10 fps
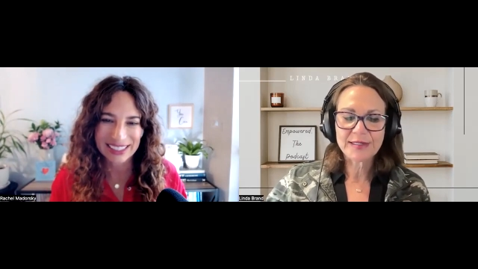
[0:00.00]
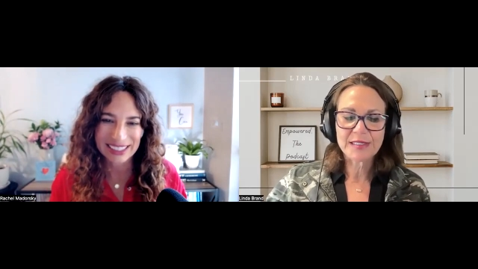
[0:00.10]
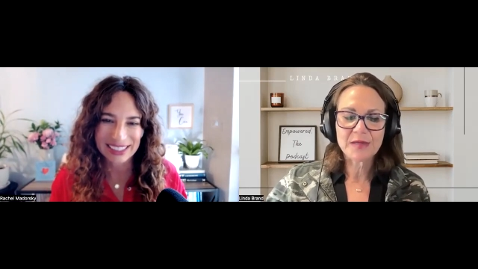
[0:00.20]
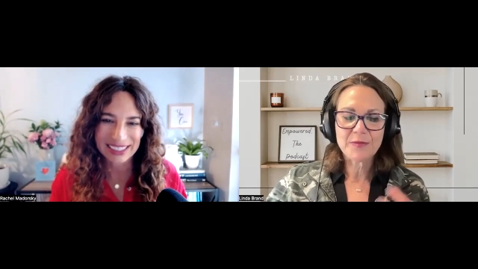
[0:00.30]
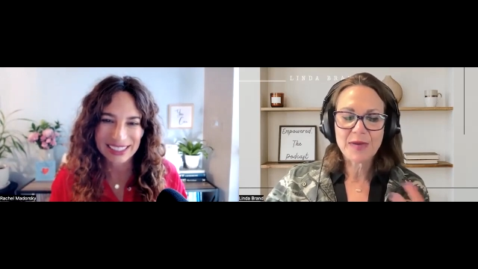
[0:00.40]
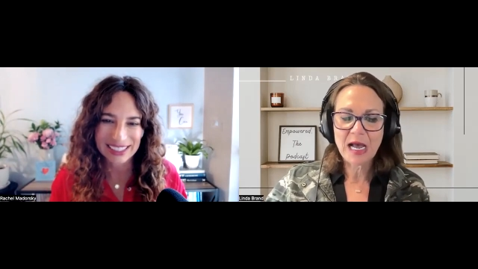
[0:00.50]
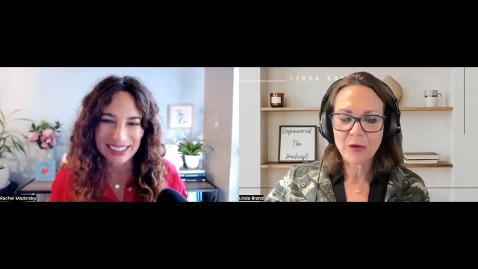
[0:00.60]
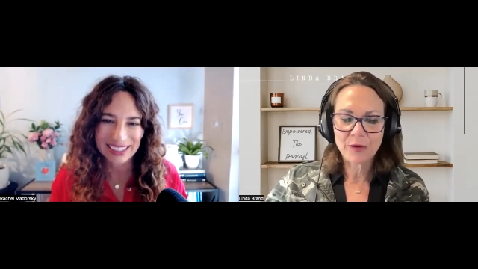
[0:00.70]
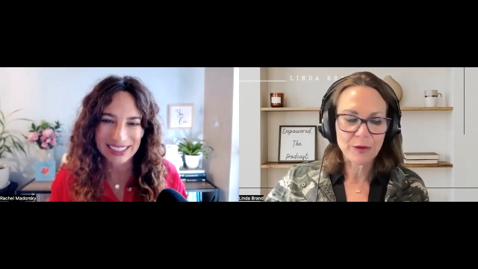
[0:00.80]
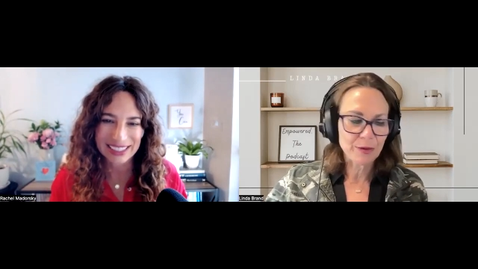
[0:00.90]
Speaker 1: It's an
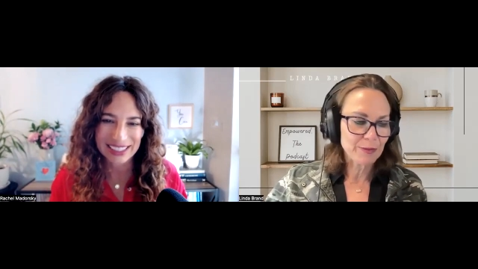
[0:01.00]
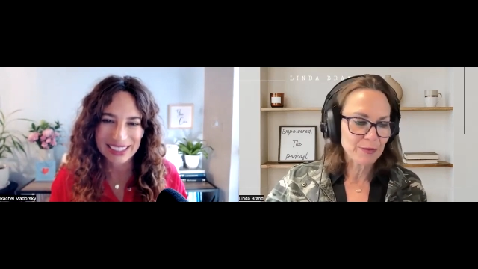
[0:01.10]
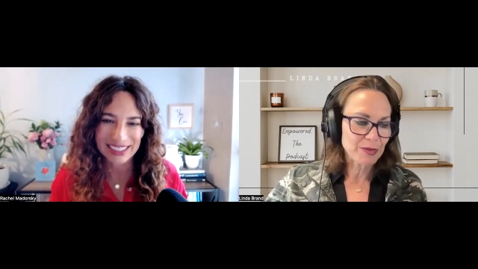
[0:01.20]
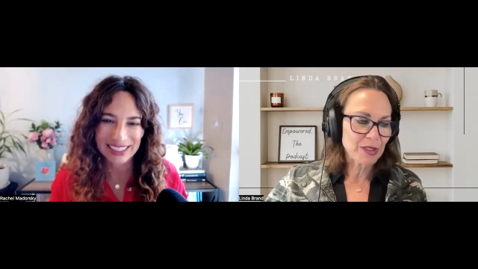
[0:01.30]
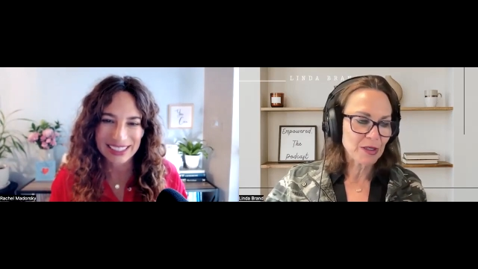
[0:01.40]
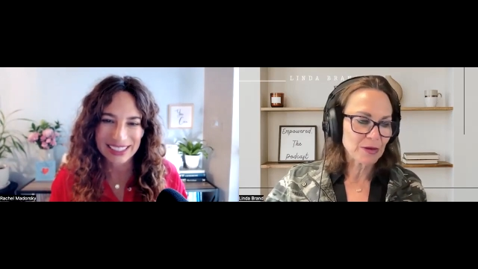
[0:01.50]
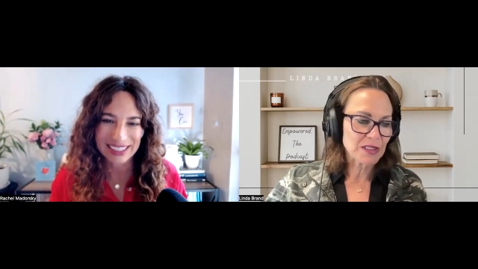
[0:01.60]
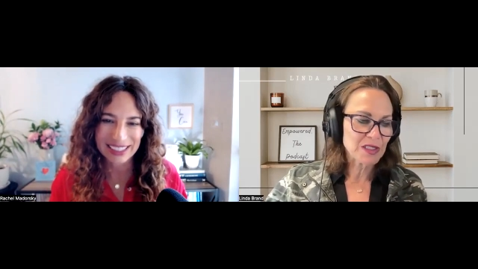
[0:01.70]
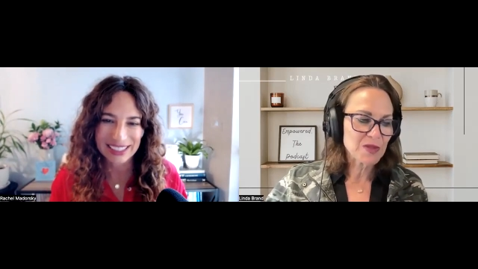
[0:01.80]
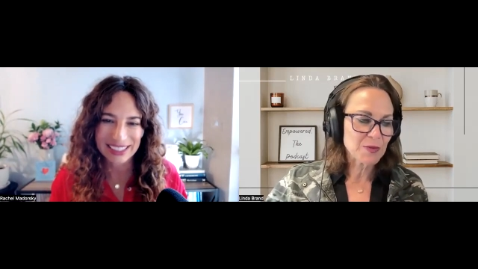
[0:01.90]
empowered you know,
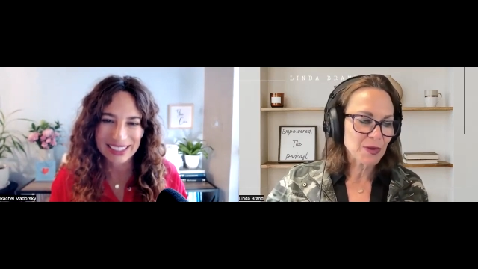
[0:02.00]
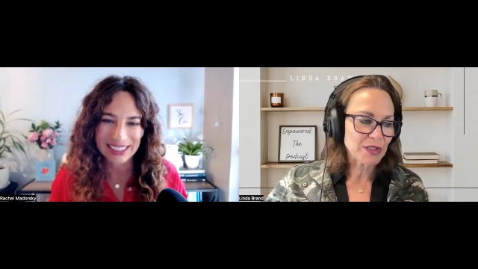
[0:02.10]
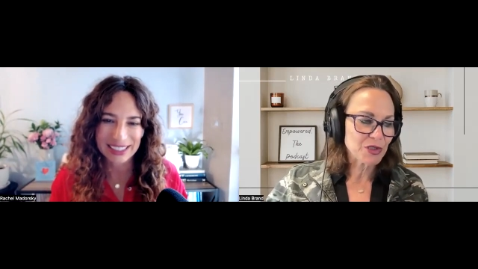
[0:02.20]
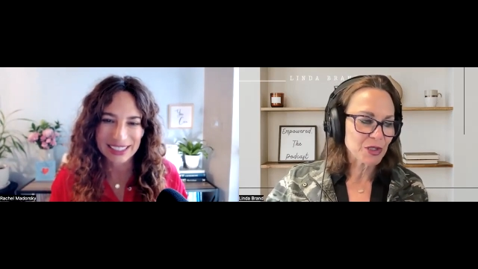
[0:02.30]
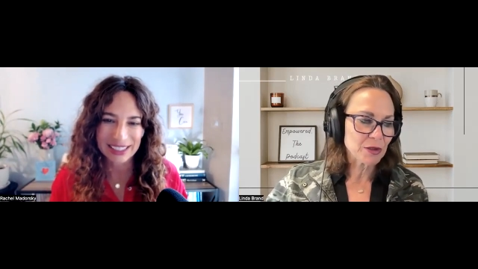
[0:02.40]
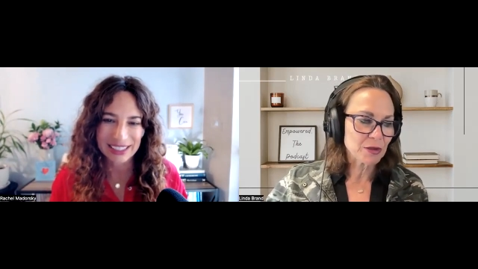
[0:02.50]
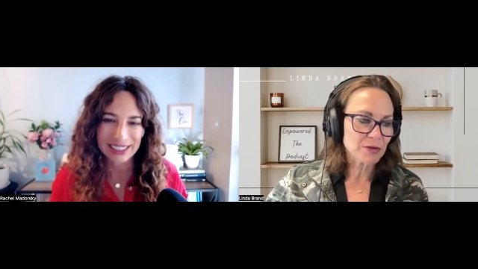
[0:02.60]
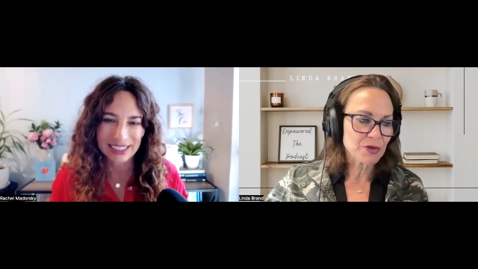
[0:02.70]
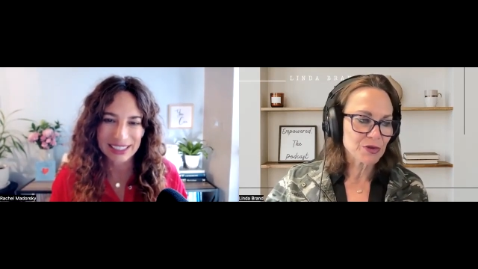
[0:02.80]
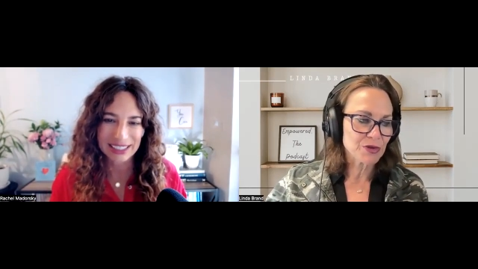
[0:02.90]
an
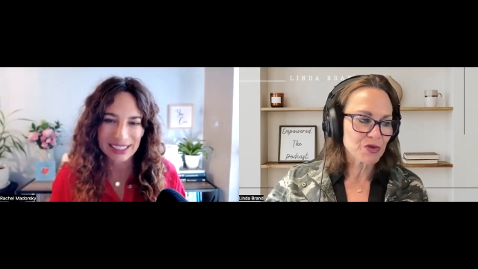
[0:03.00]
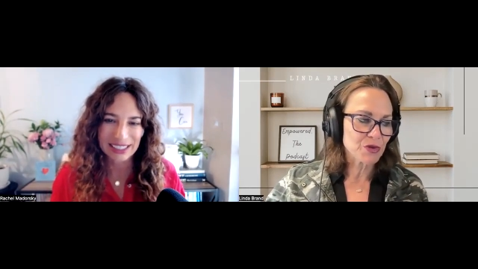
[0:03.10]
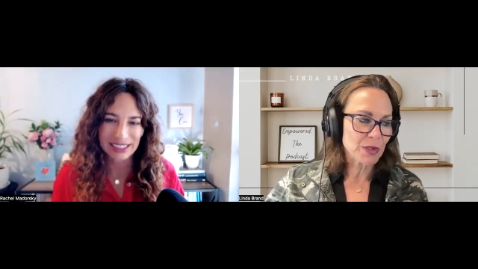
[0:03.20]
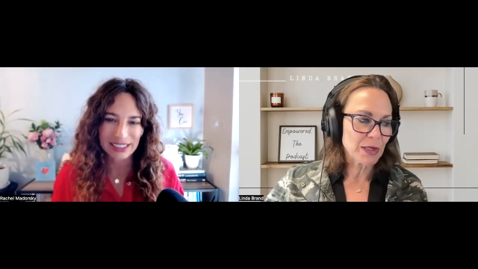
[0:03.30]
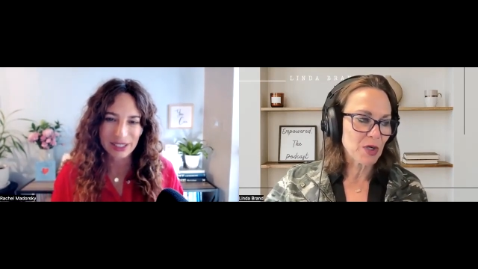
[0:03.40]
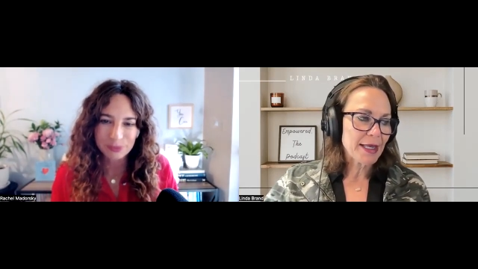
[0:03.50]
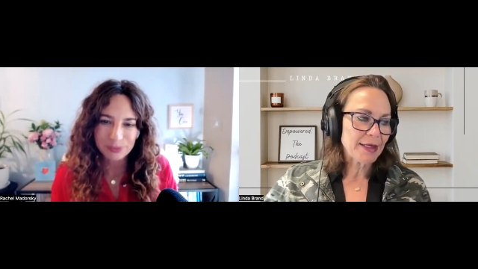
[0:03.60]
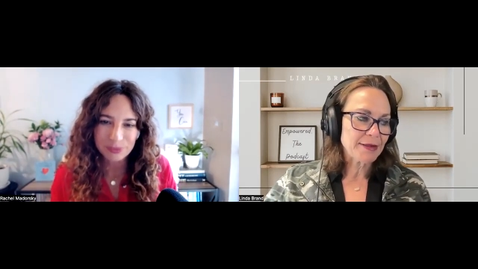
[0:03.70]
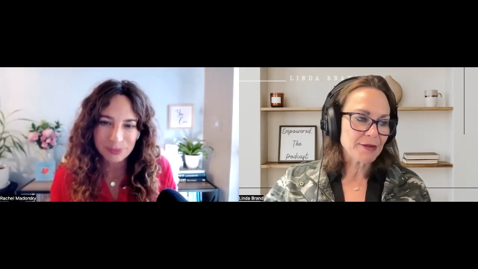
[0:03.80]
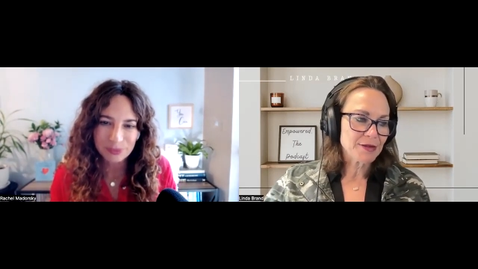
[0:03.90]
inspirational true story.
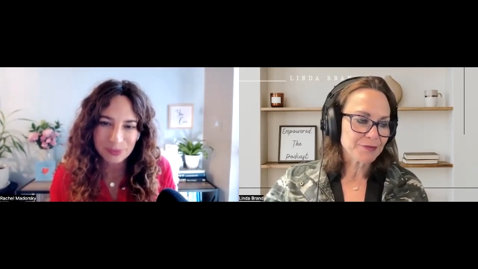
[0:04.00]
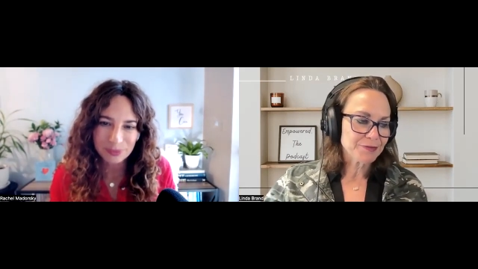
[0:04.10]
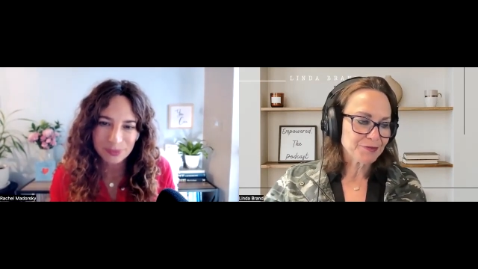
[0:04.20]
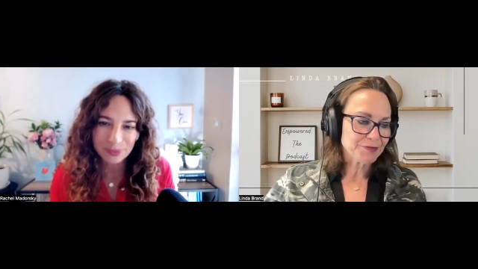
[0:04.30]
And